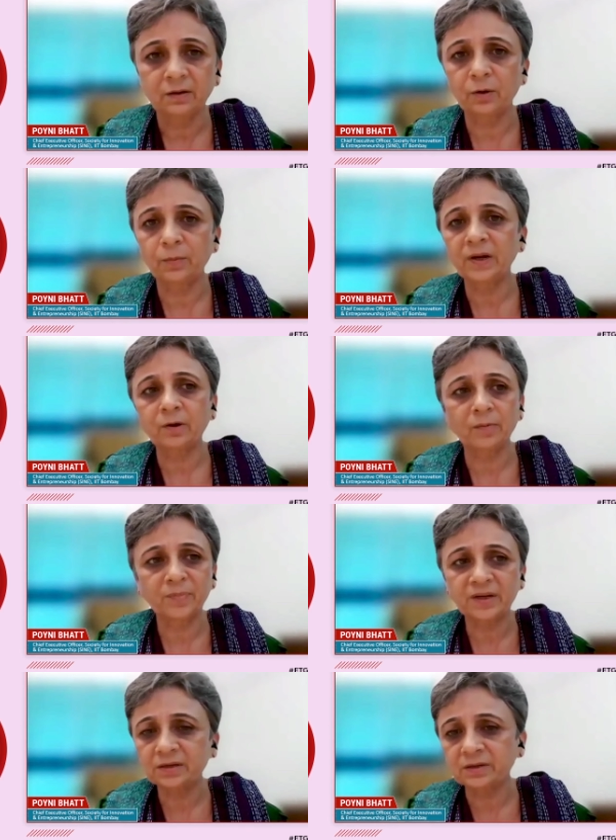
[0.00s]
global
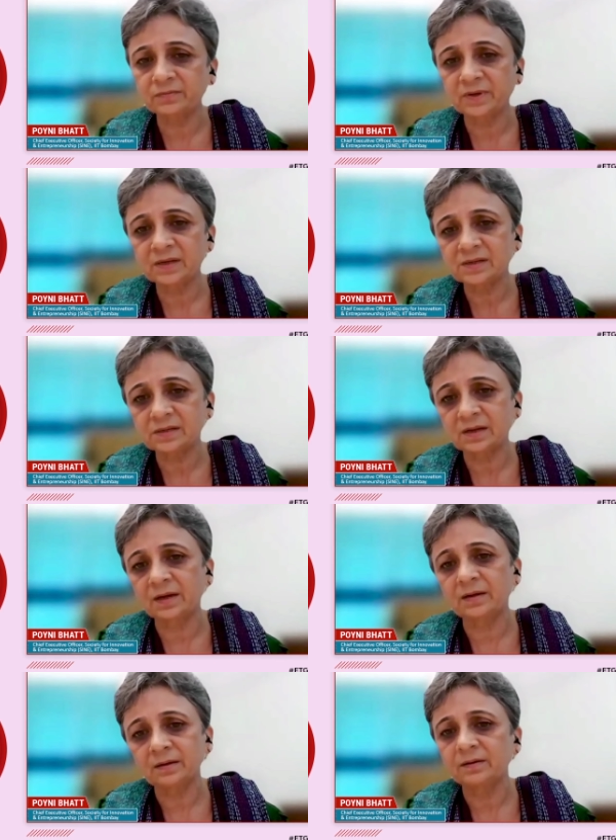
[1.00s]
competitiveness,
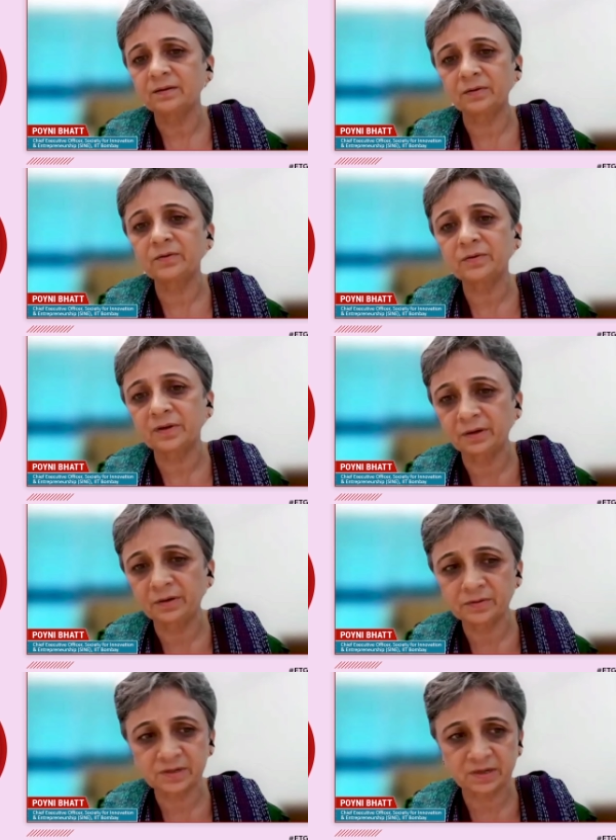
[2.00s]
and you know,
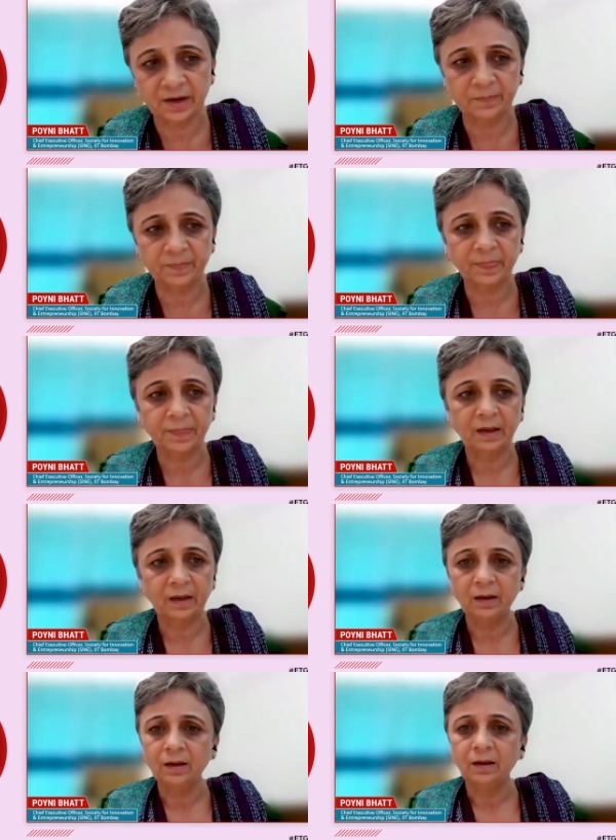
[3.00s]
reduced time.
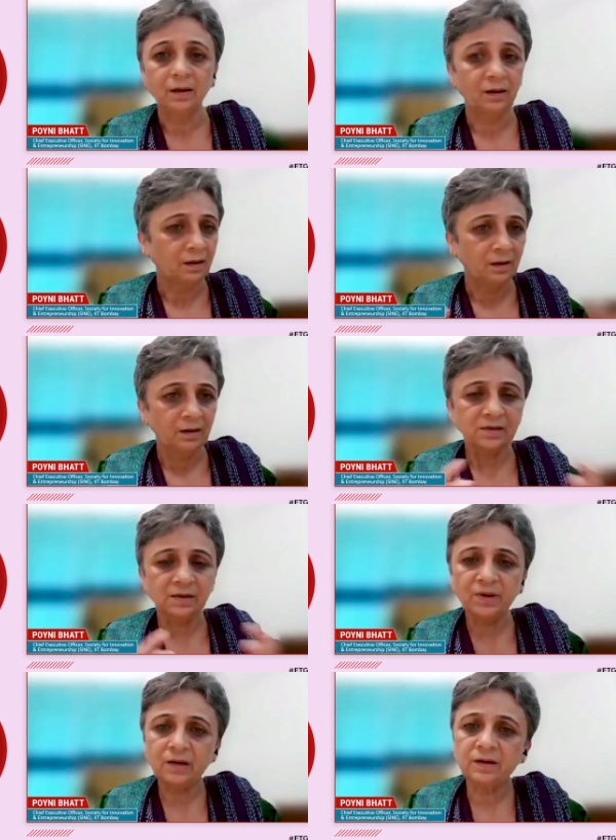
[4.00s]

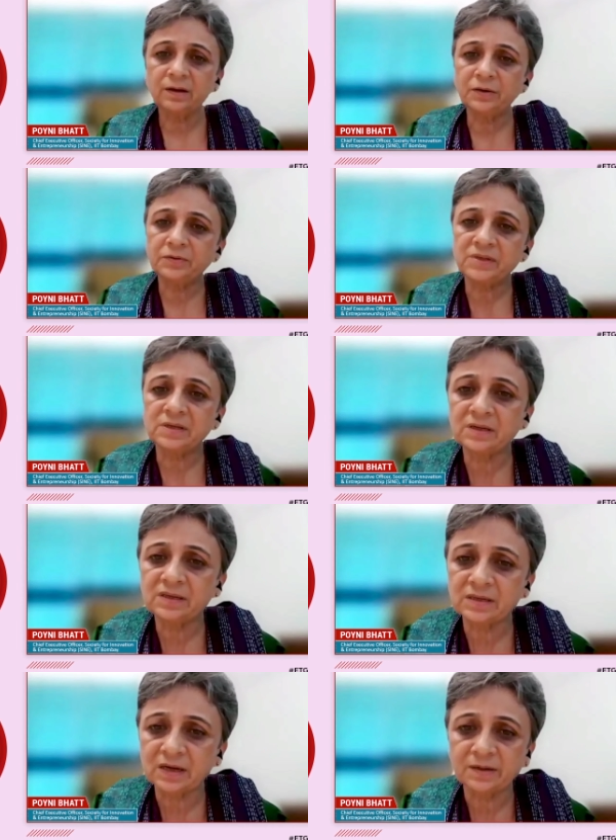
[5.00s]
Similarly, you see
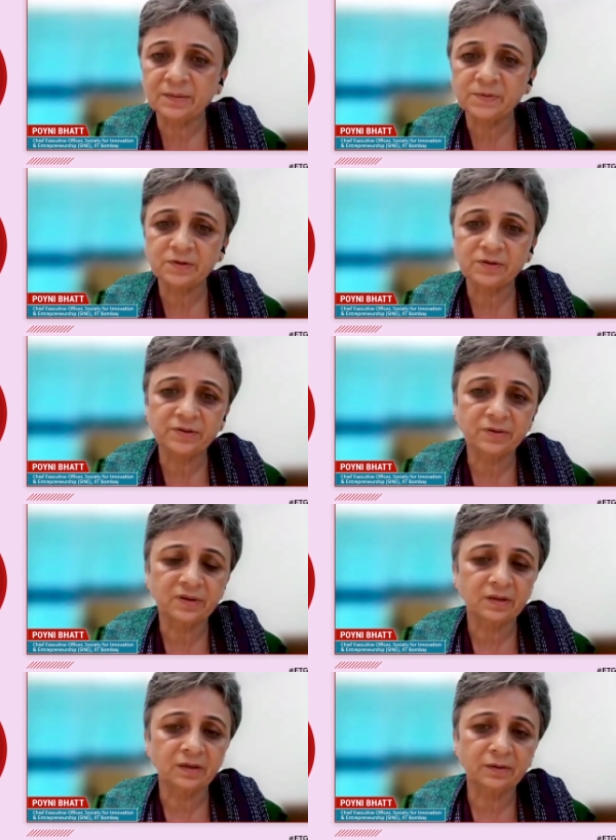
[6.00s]
startups,
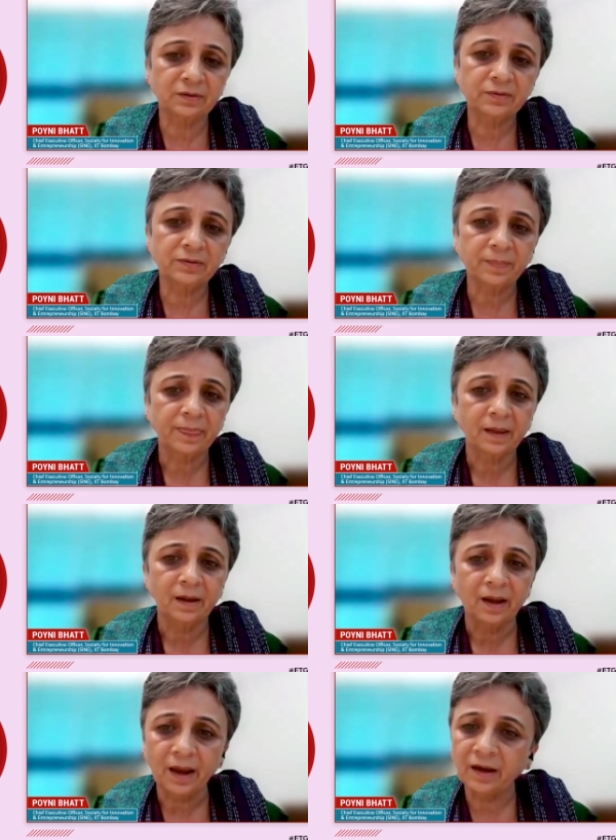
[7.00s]
you know,
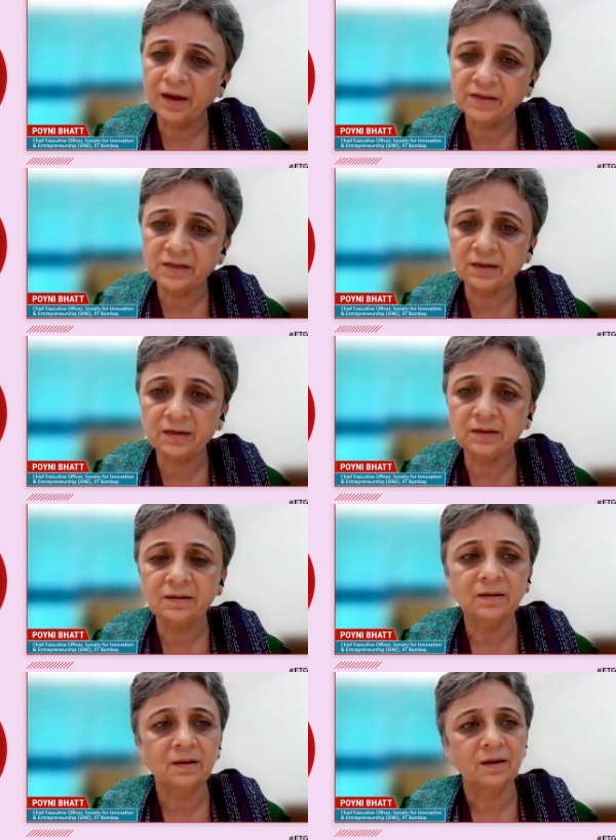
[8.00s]
engaging
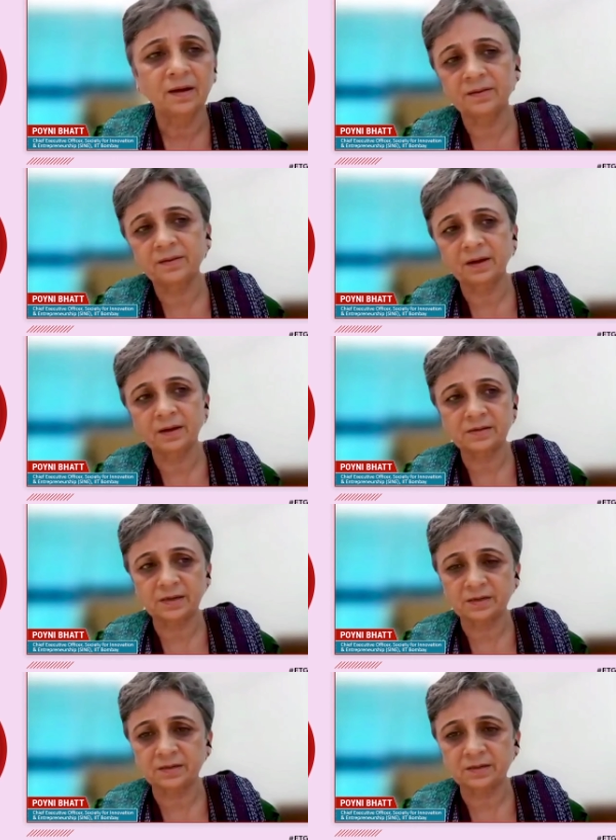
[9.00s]
in healthcare
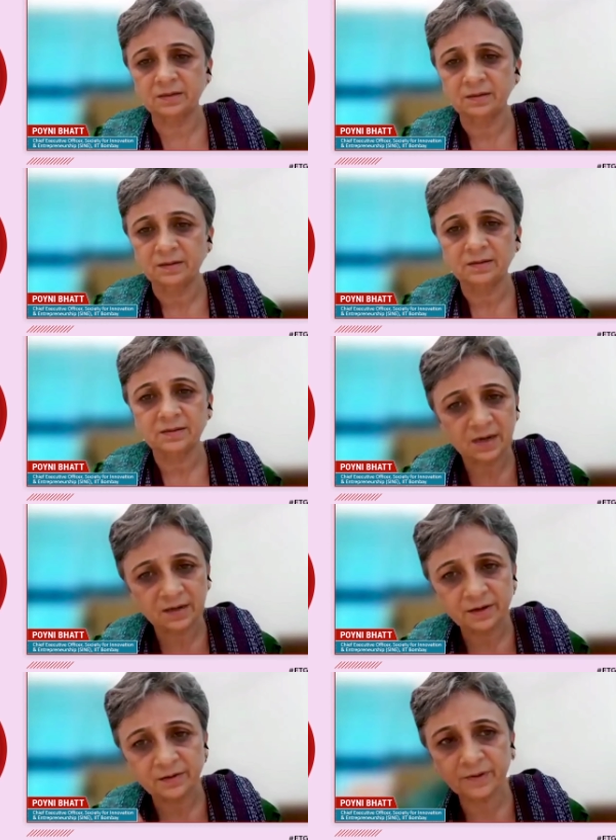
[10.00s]
sector,
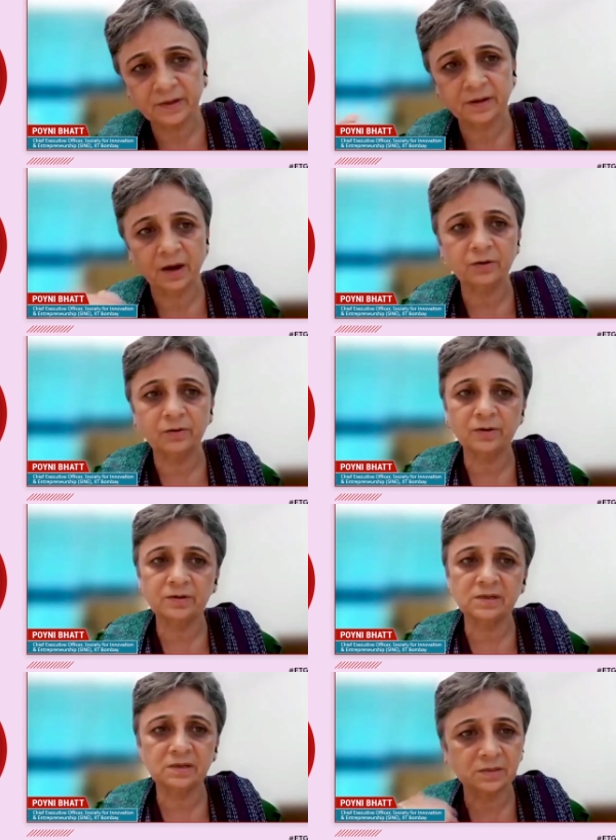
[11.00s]
starting with
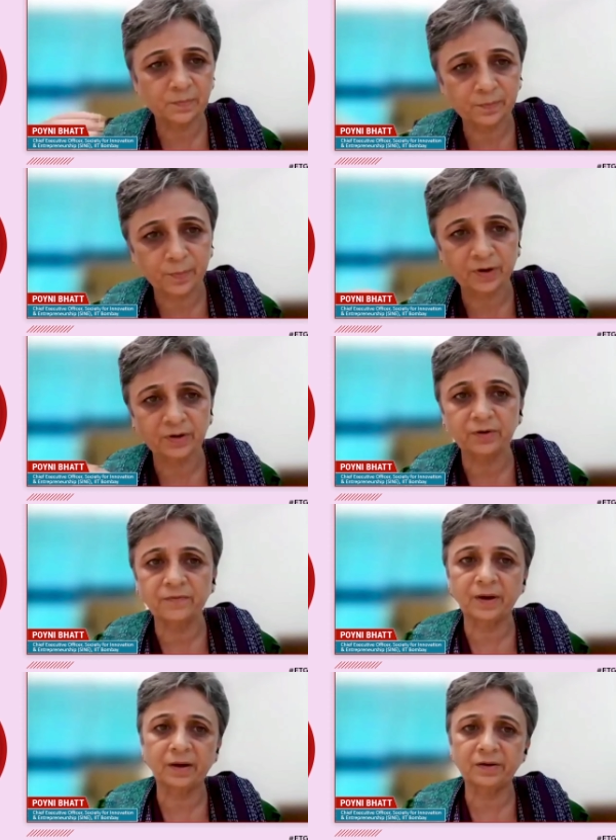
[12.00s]
diagnosis, point
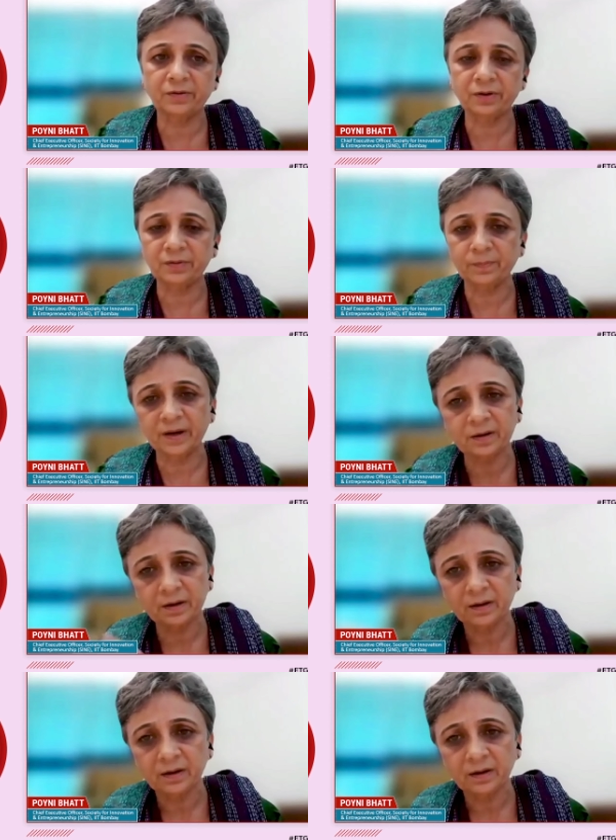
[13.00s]
of care treatment,